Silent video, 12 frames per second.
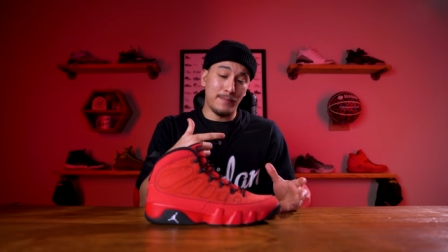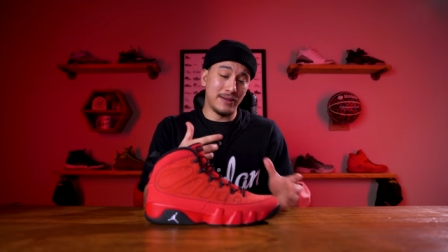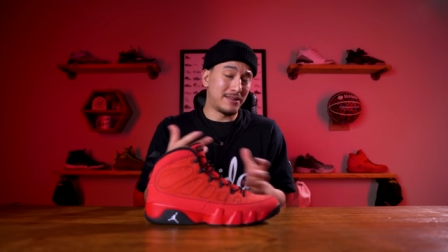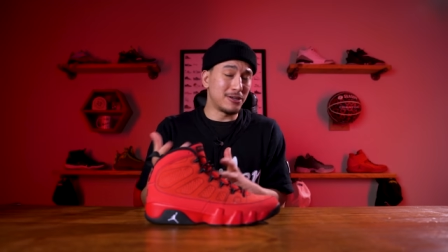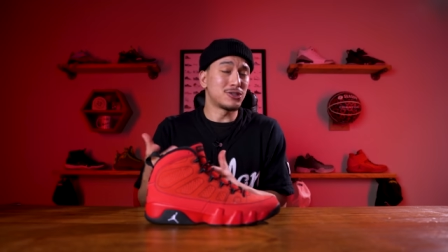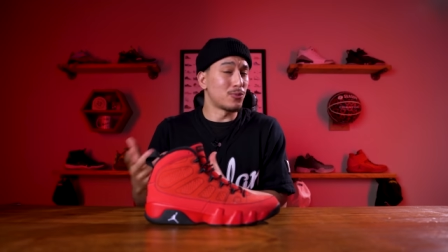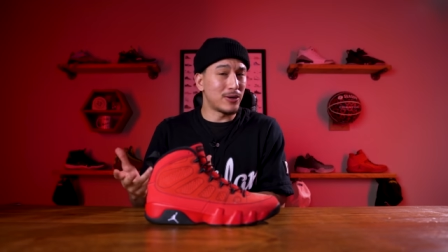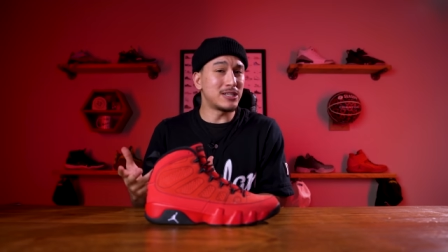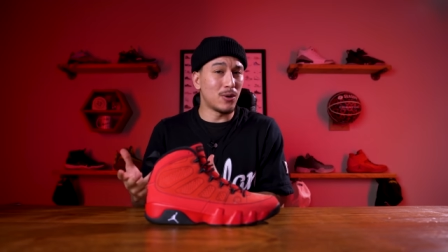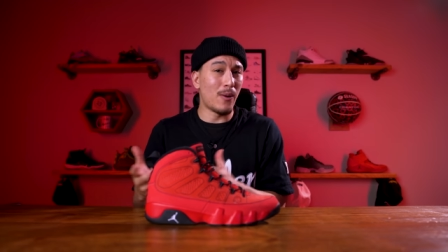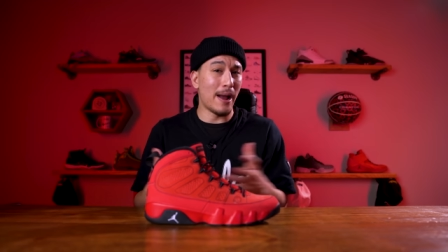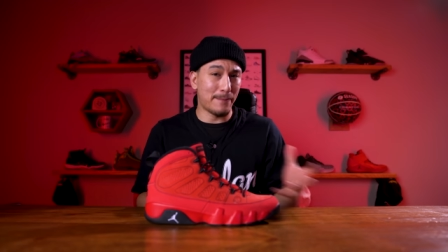But there's a
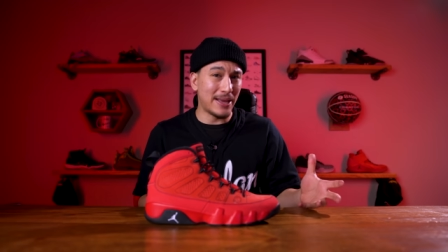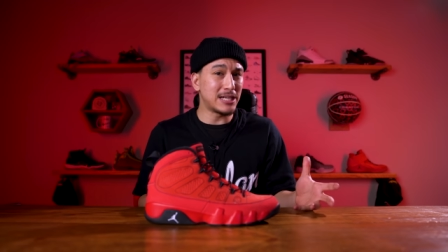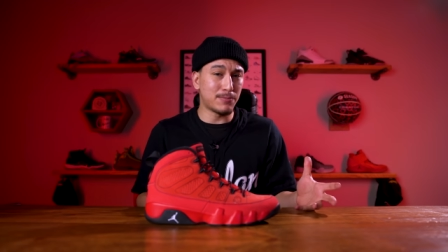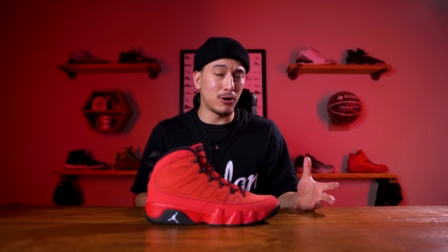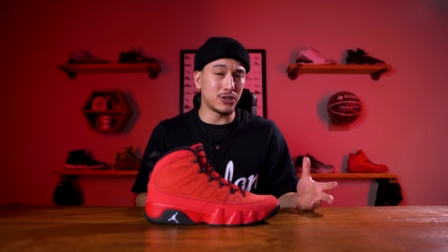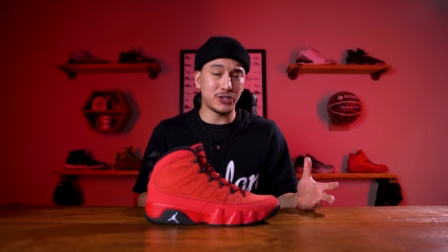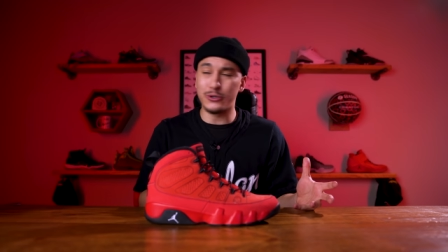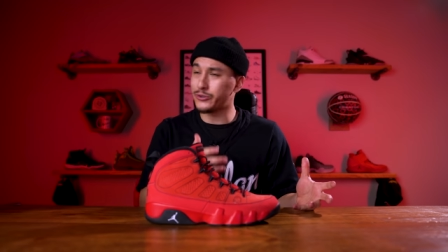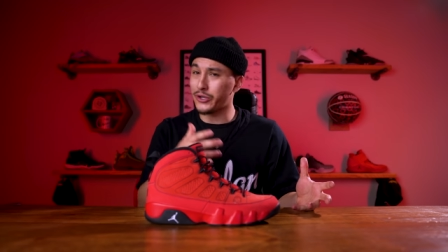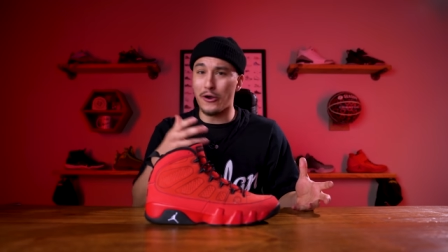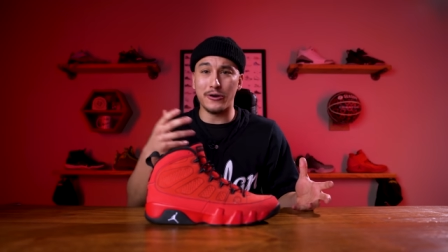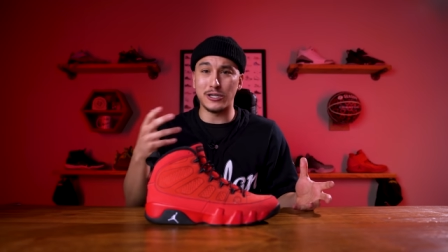reason why baseball
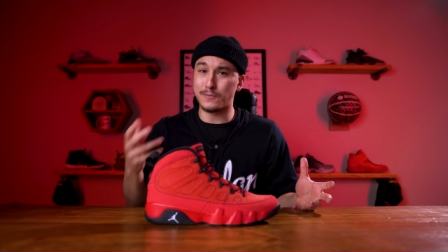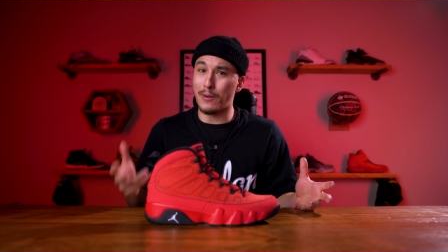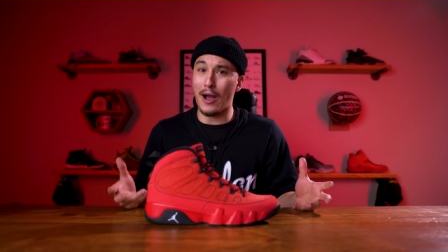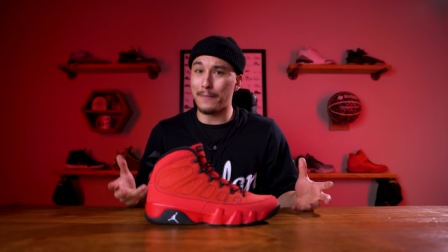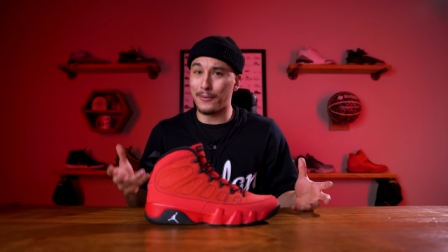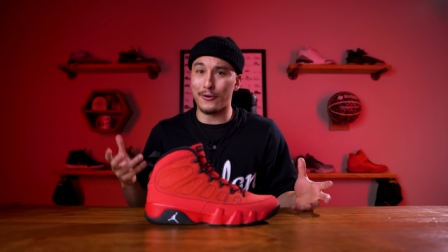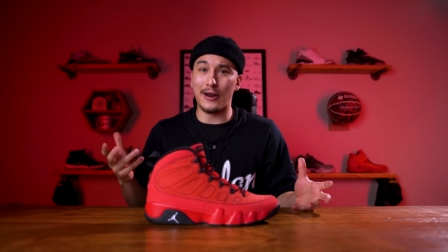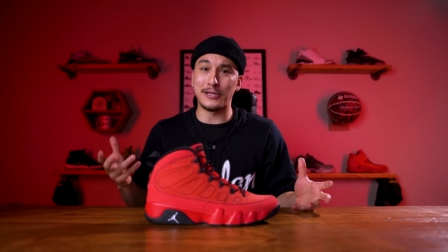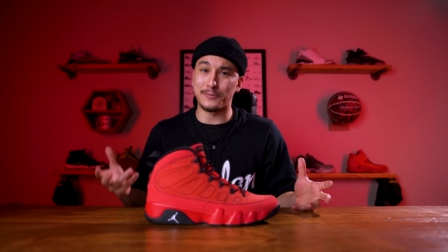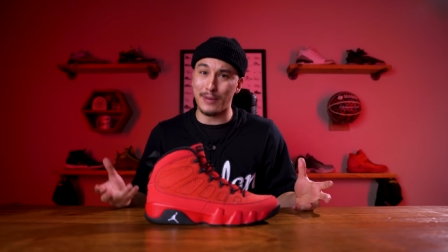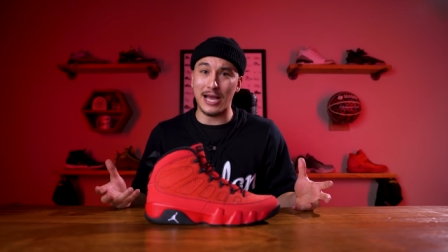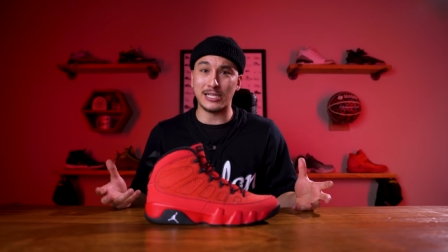shoes aren't as popular
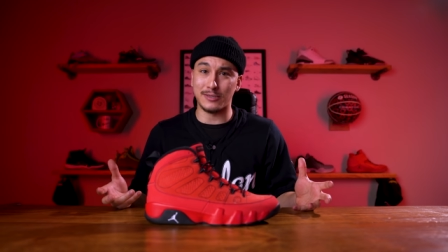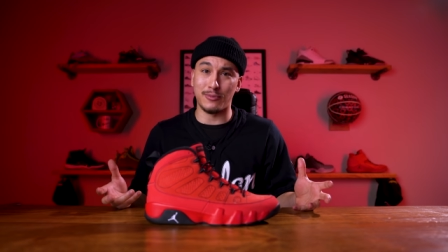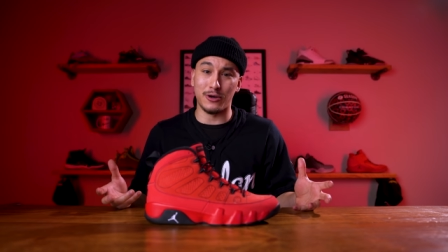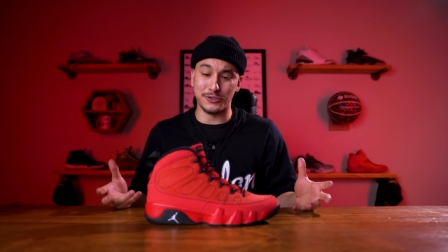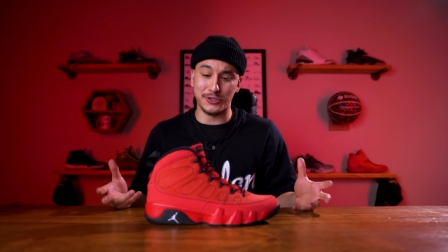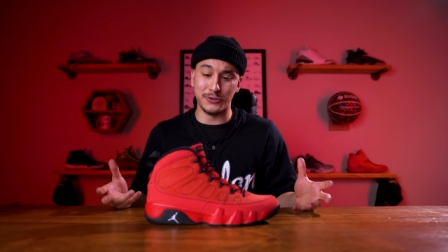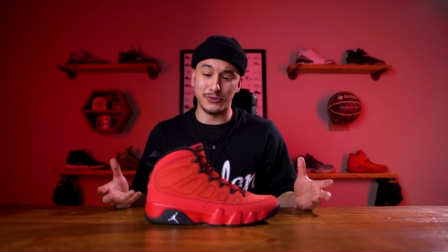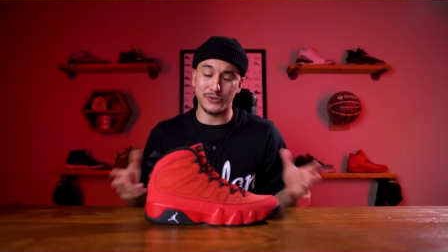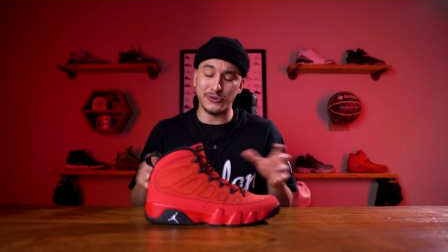as basketball shoes.